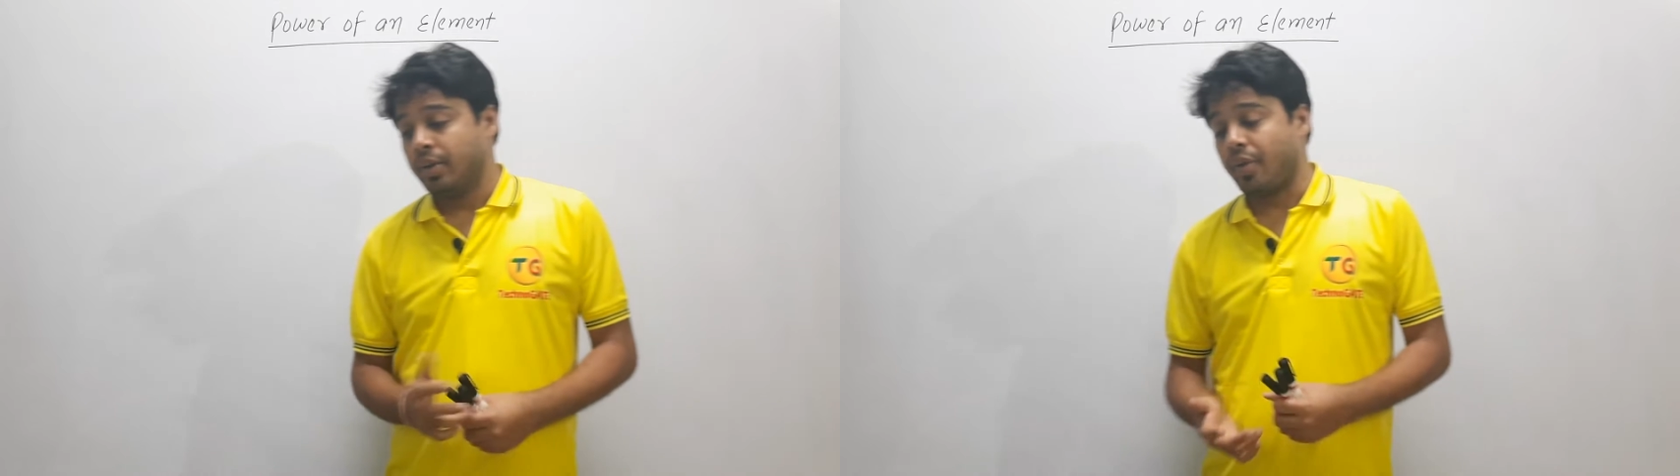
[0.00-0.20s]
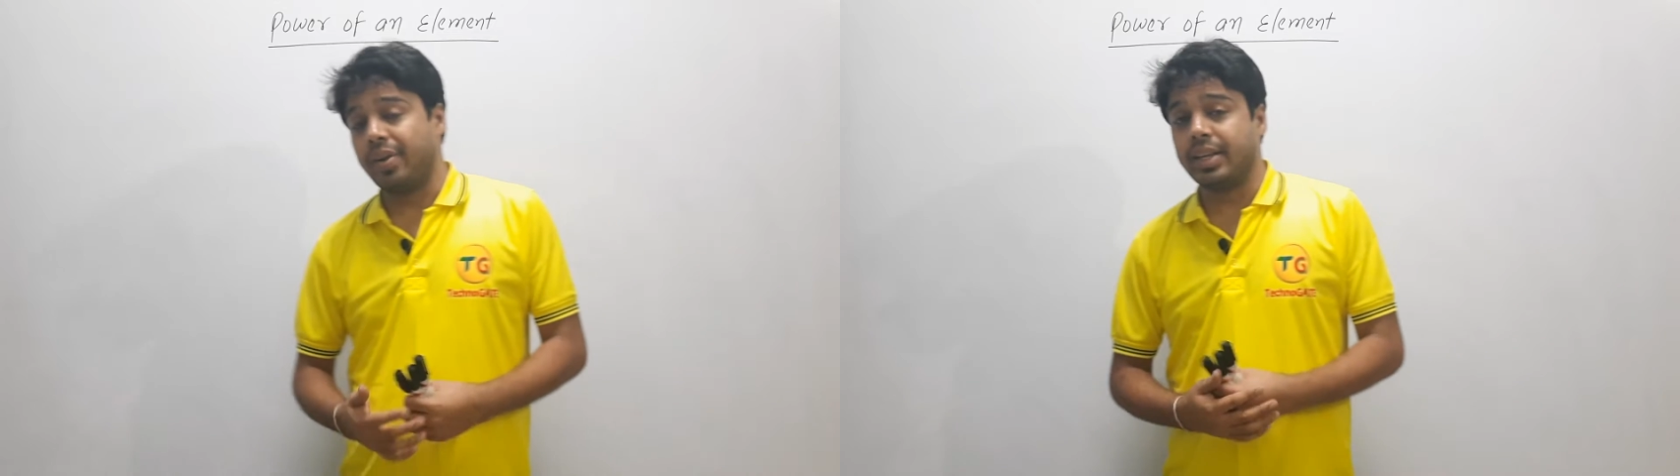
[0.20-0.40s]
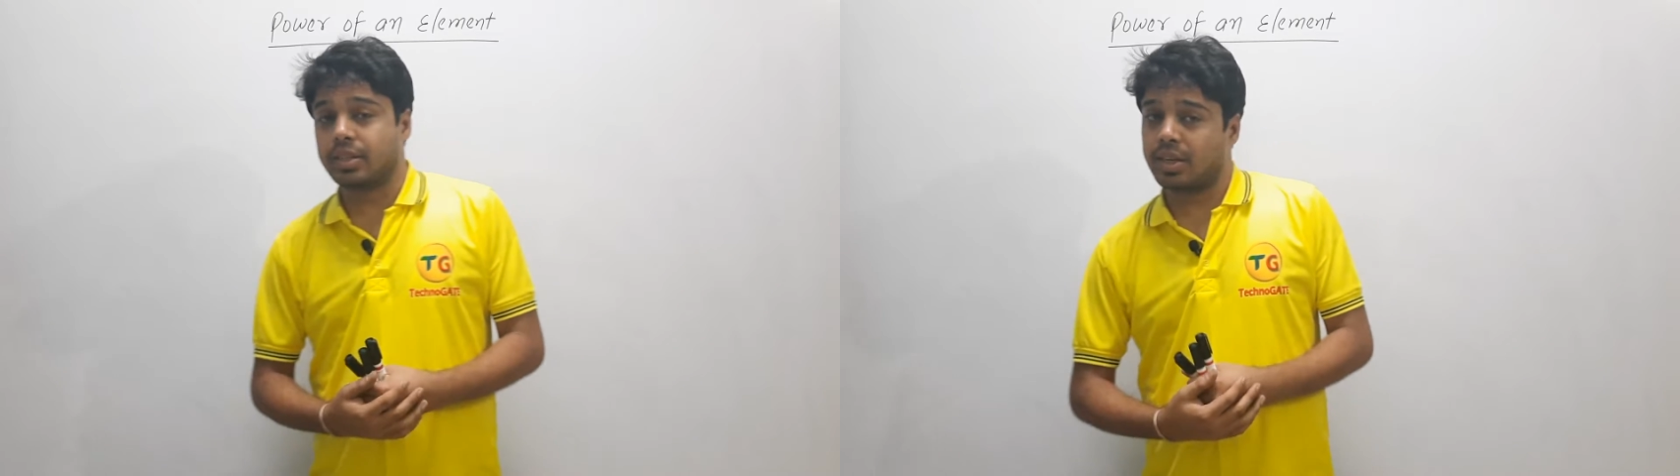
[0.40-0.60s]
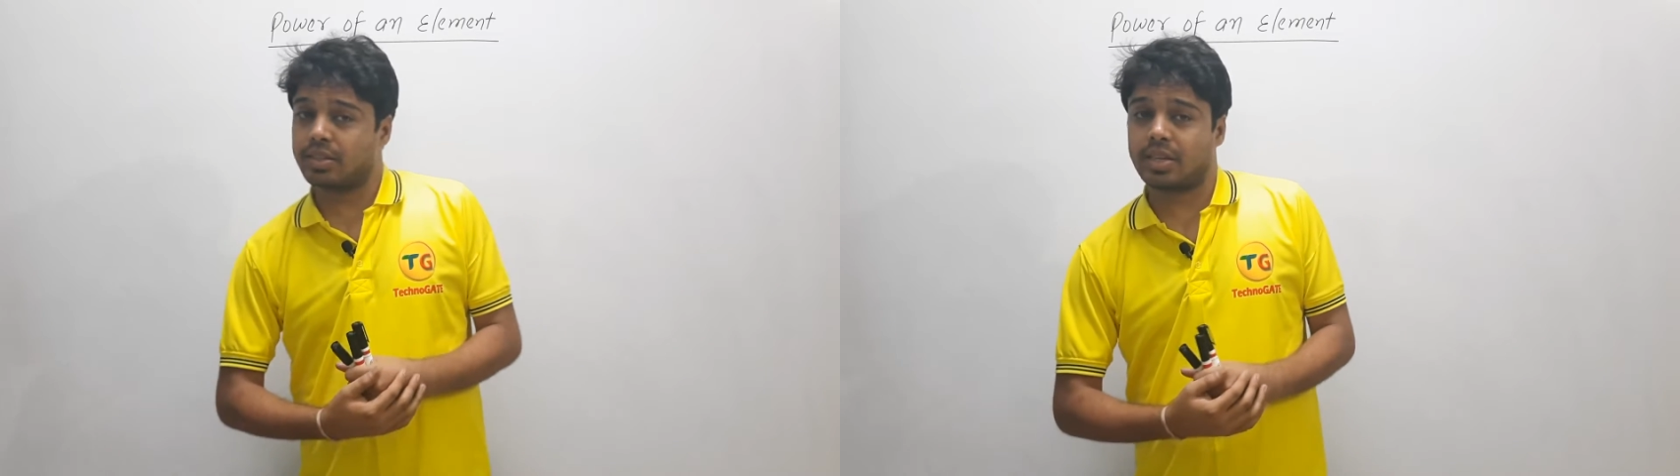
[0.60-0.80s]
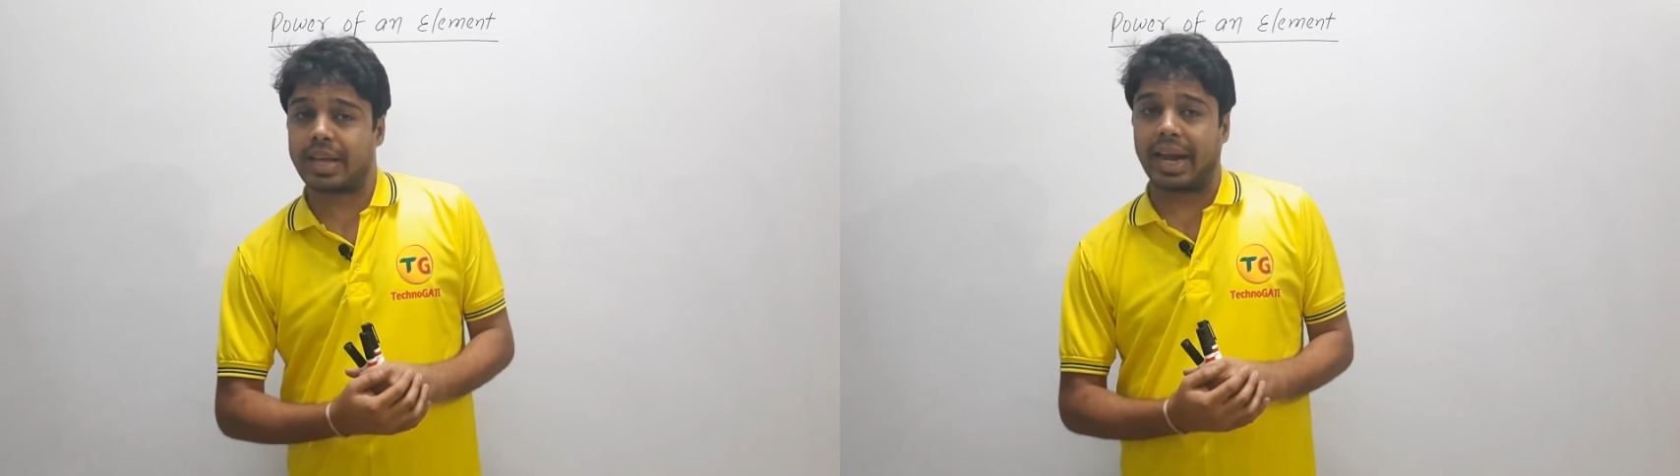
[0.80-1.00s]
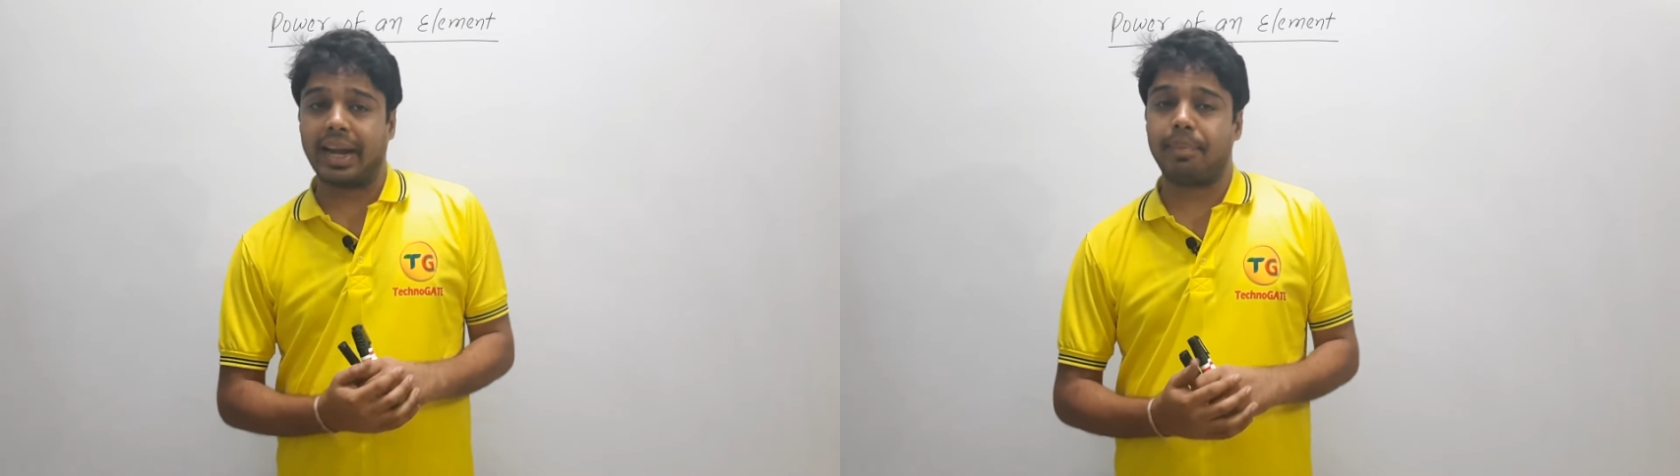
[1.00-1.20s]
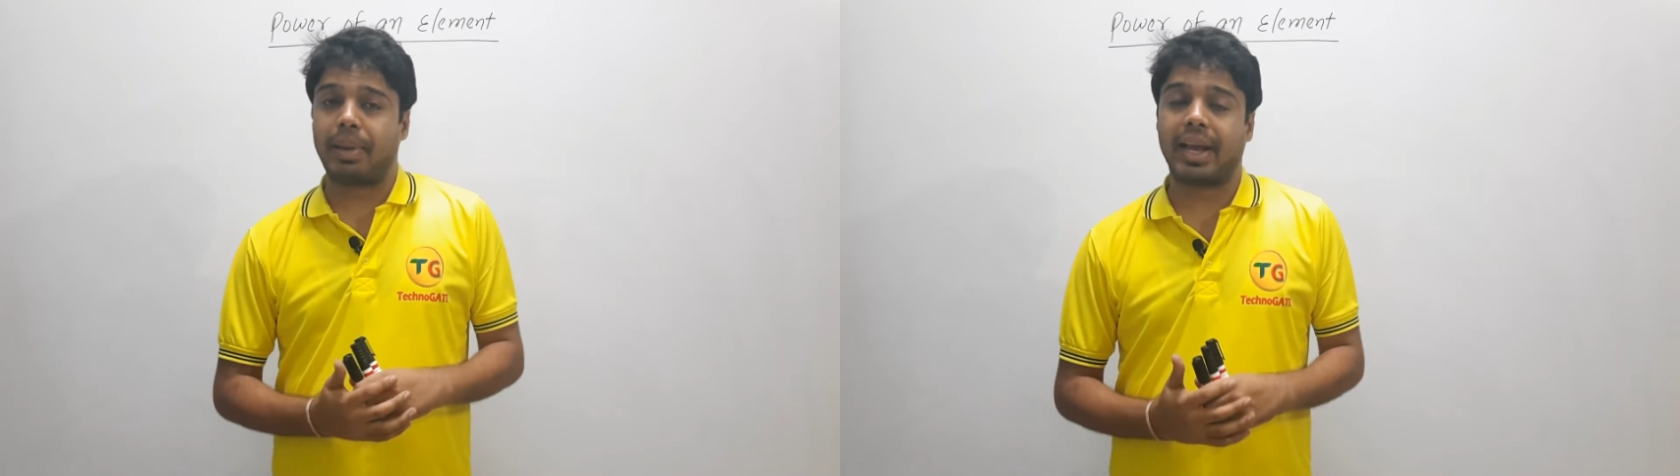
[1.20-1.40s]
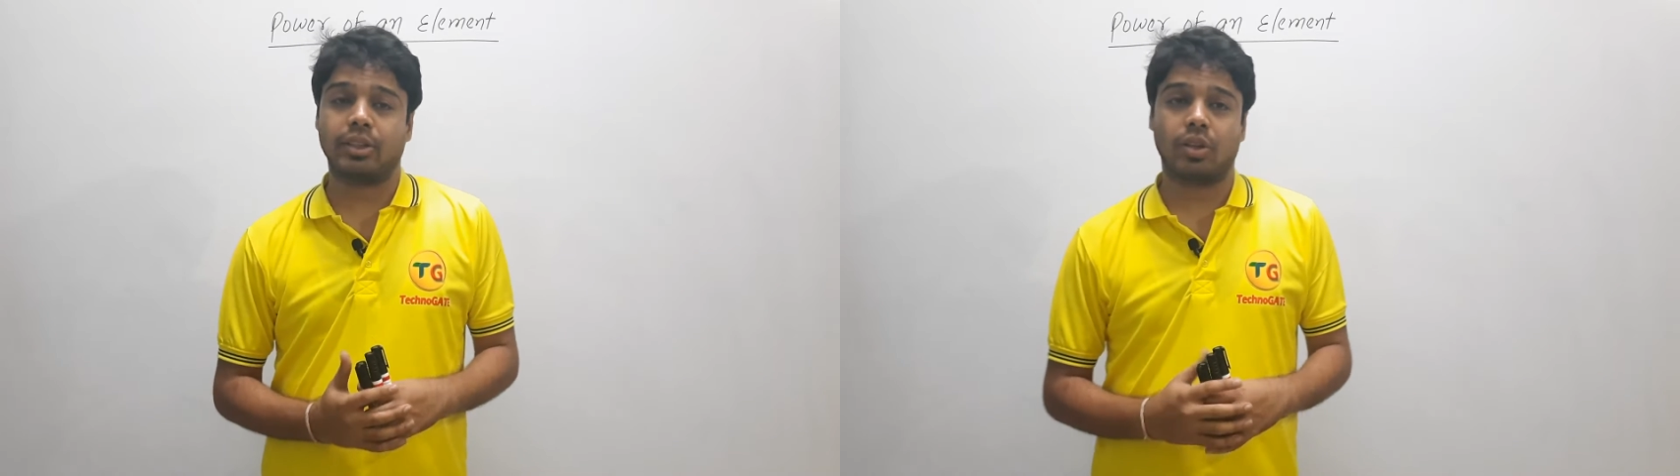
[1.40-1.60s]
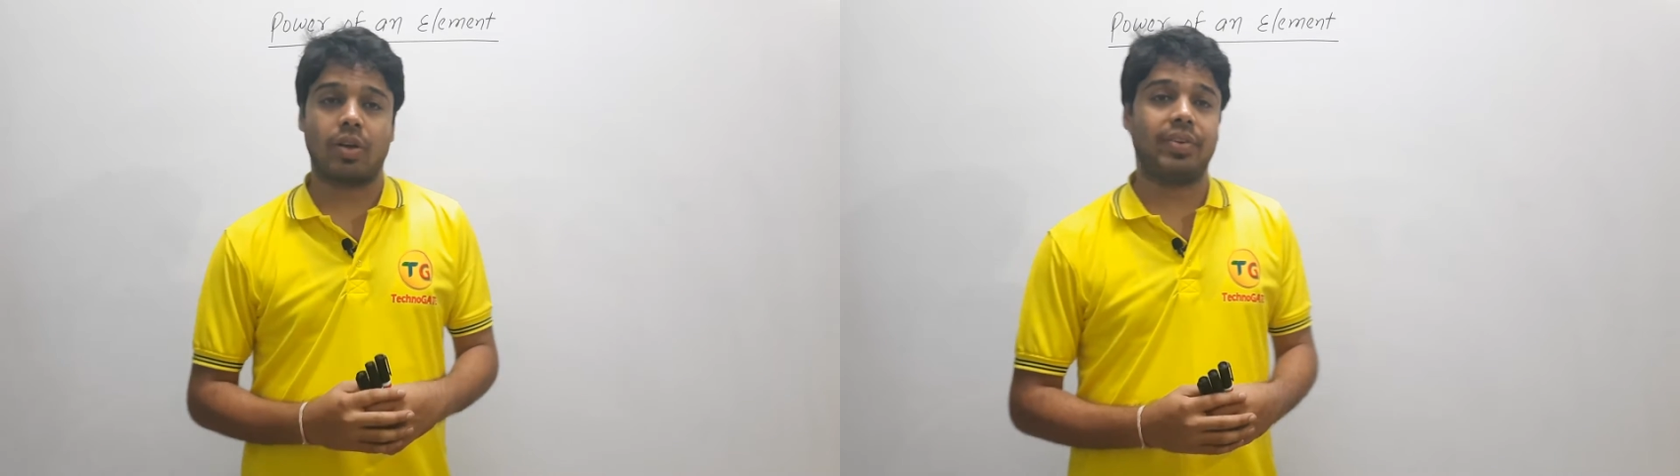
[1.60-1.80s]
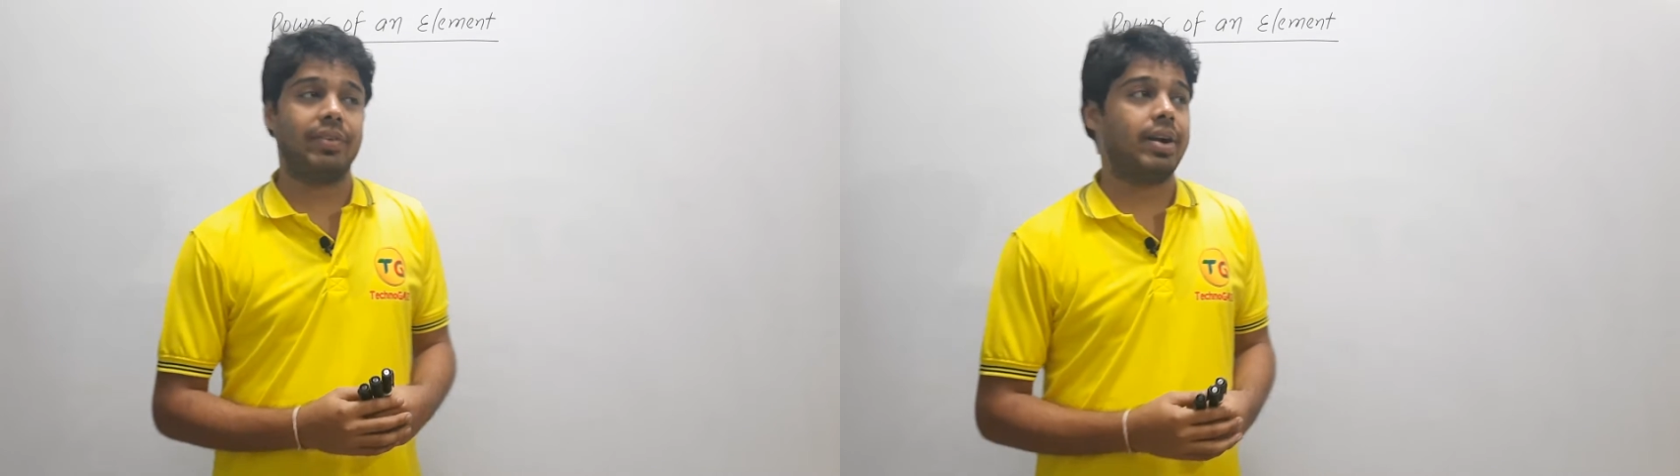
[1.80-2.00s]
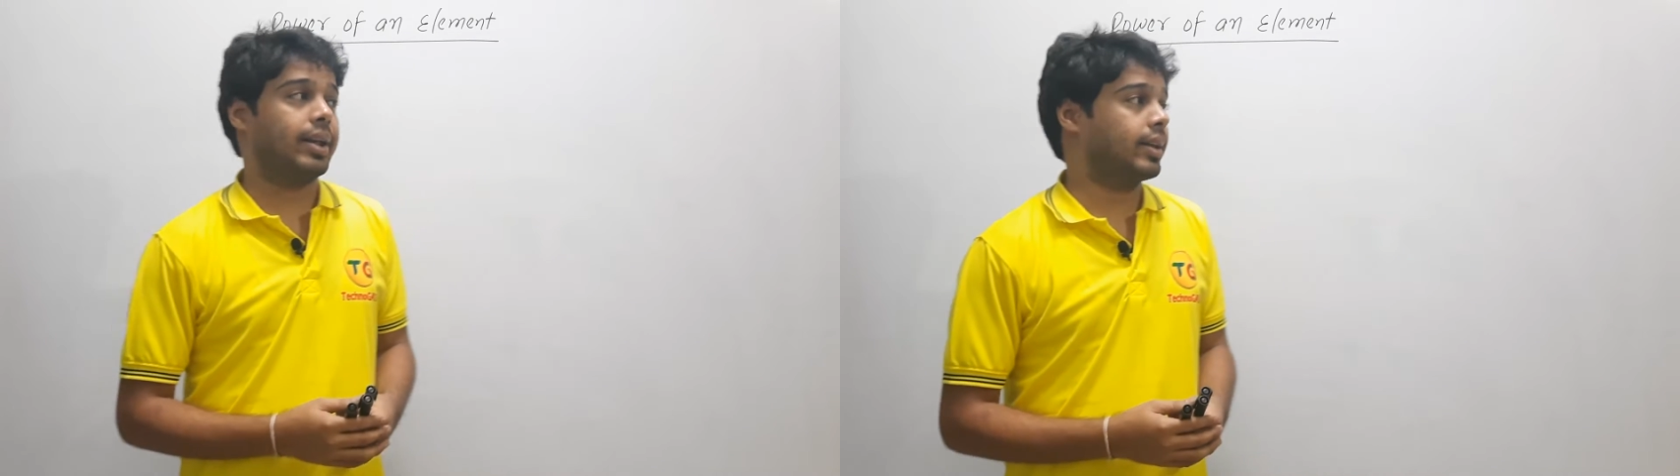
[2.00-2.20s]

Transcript: we will discuss the second application of divide